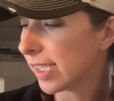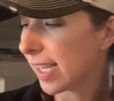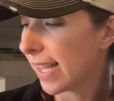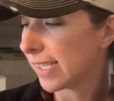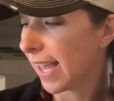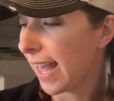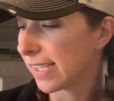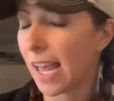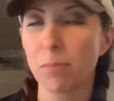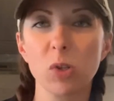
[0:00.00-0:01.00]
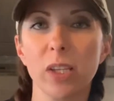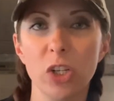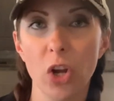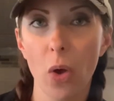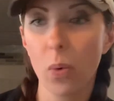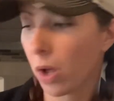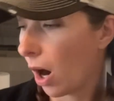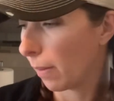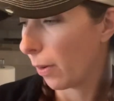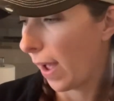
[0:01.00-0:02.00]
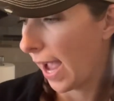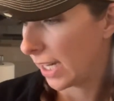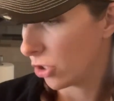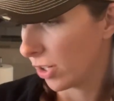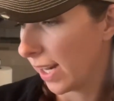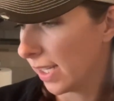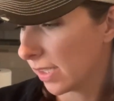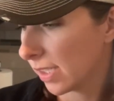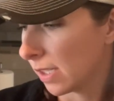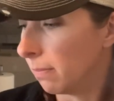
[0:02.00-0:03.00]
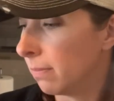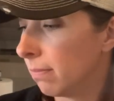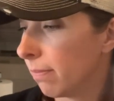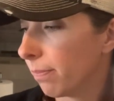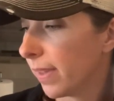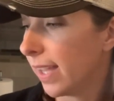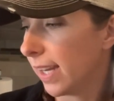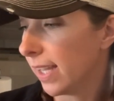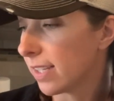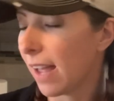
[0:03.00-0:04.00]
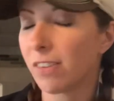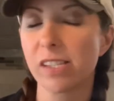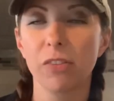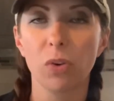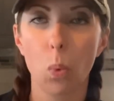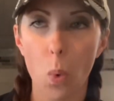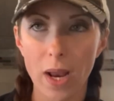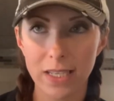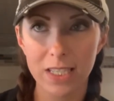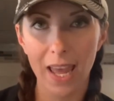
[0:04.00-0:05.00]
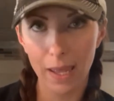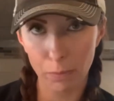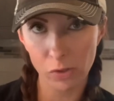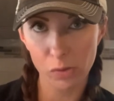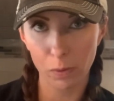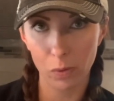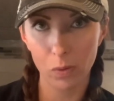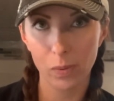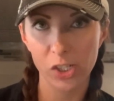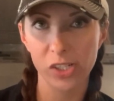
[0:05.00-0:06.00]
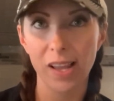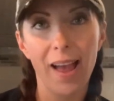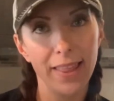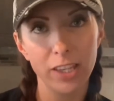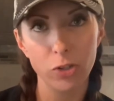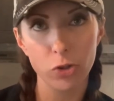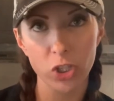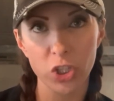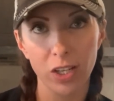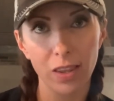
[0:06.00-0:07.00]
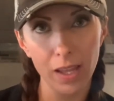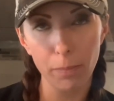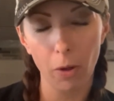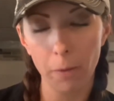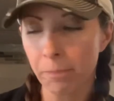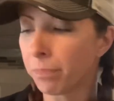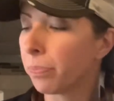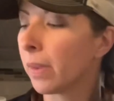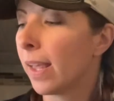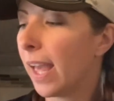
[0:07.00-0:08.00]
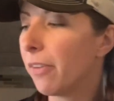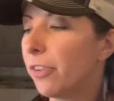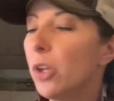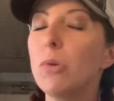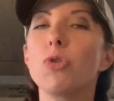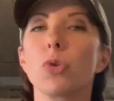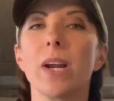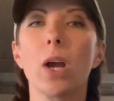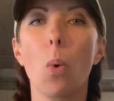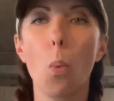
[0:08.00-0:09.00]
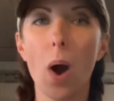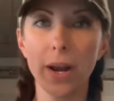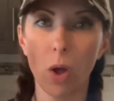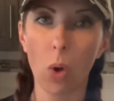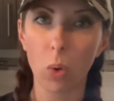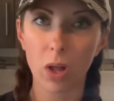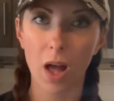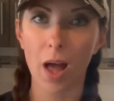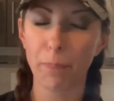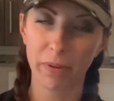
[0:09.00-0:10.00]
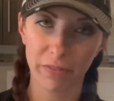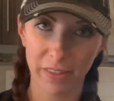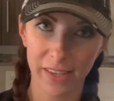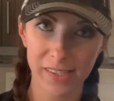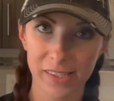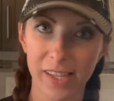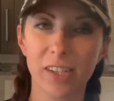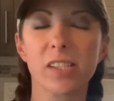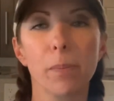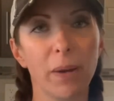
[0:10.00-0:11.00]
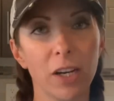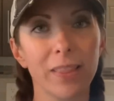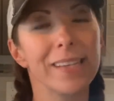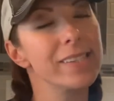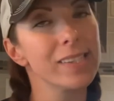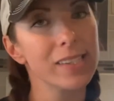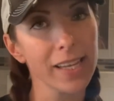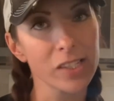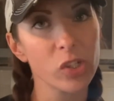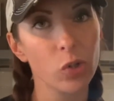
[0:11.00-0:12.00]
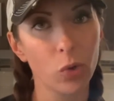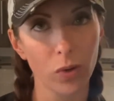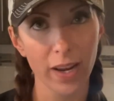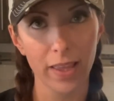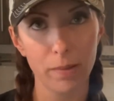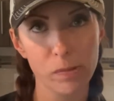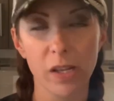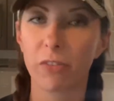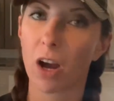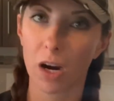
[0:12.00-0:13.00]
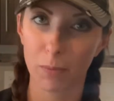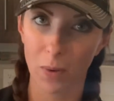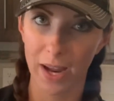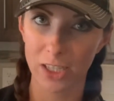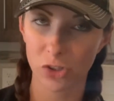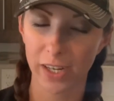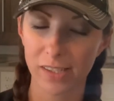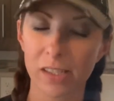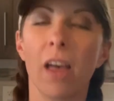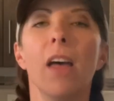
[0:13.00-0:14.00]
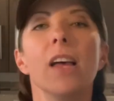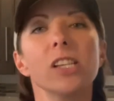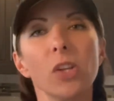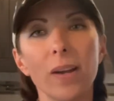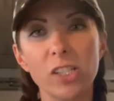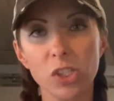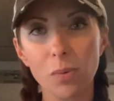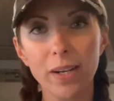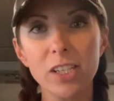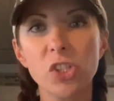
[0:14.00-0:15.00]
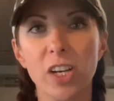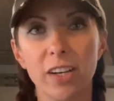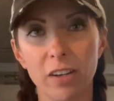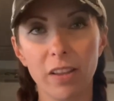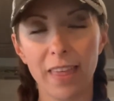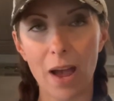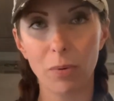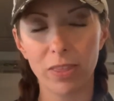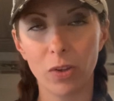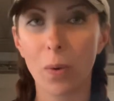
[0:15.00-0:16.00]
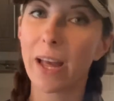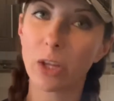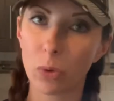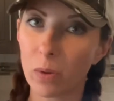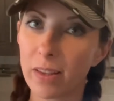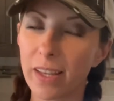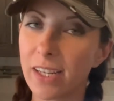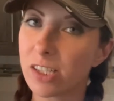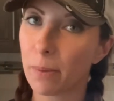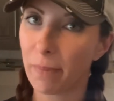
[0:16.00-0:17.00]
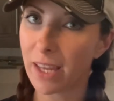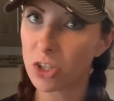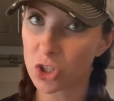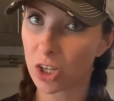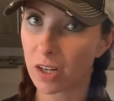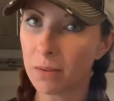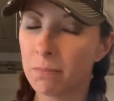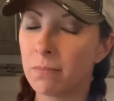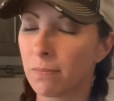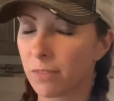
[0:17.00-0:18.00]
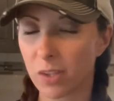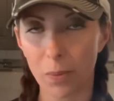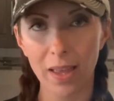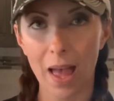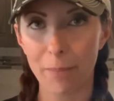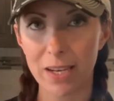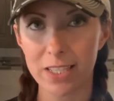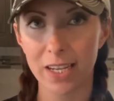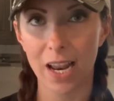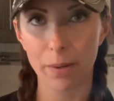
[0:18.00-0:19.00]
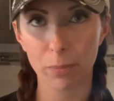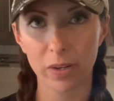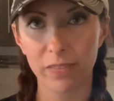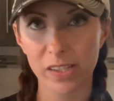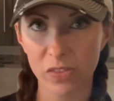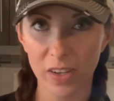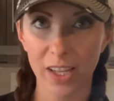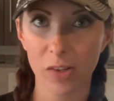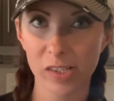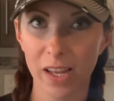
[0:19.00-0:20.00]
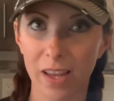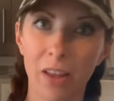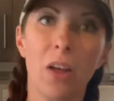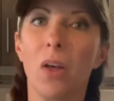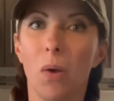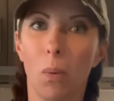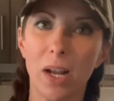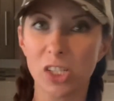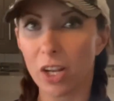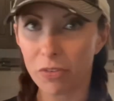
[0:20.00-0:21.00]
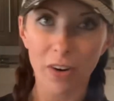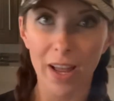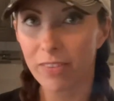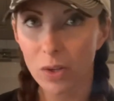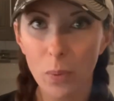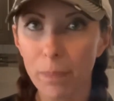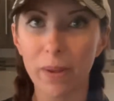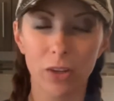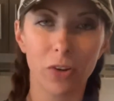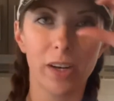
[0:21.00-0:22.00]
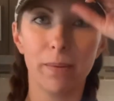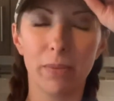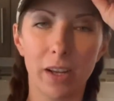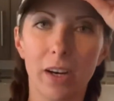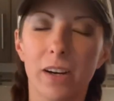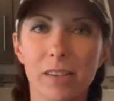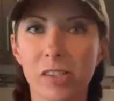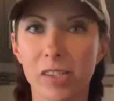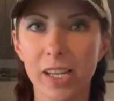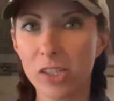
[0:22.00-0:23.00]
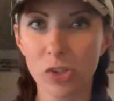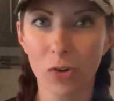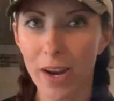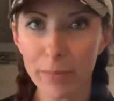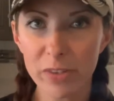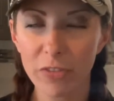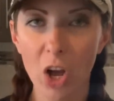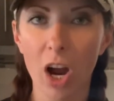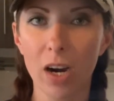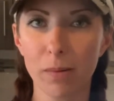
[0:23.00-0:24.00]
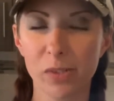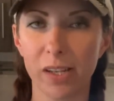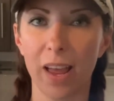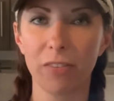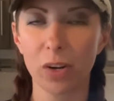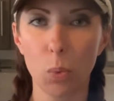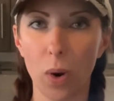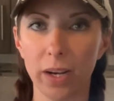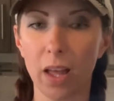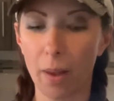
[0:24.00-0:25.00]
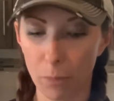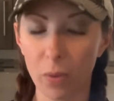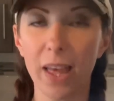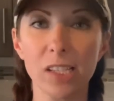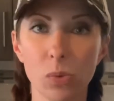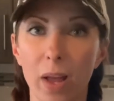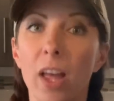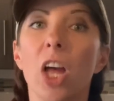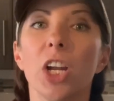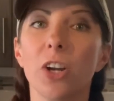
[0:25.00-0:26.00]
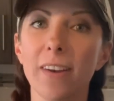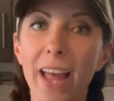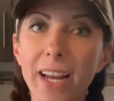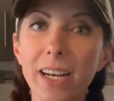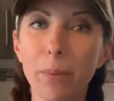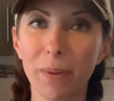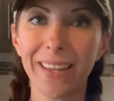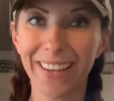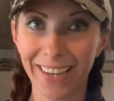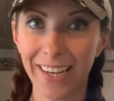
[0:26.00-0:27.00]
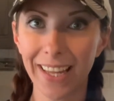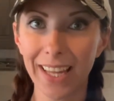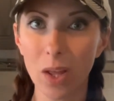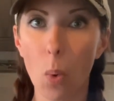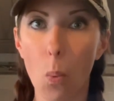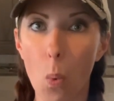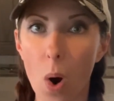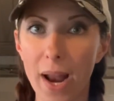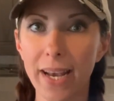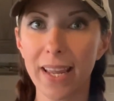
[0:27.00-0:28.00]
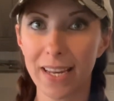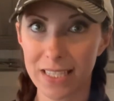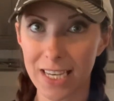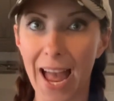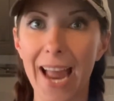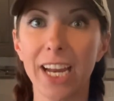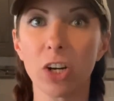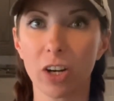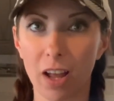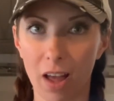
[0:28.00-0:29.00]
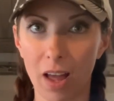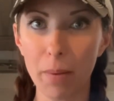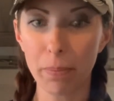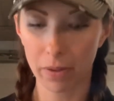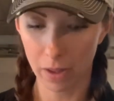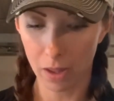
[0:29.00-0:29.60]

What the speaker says: says it has absolutely no carbohydrates in it, obviously for 1 tablespoon, which is on the nutrition label, if you drink 1 whole cup of this, there is apparently 6 grams of carbohydrates. So I just want to share that with you. I Googled it to make sure. Someone commented on a previous video saying, watch out for heavy whipping cream. There's 6 grams of carbs in every 1 cup. Well, guess what? You're not going to be eating 1 entire cup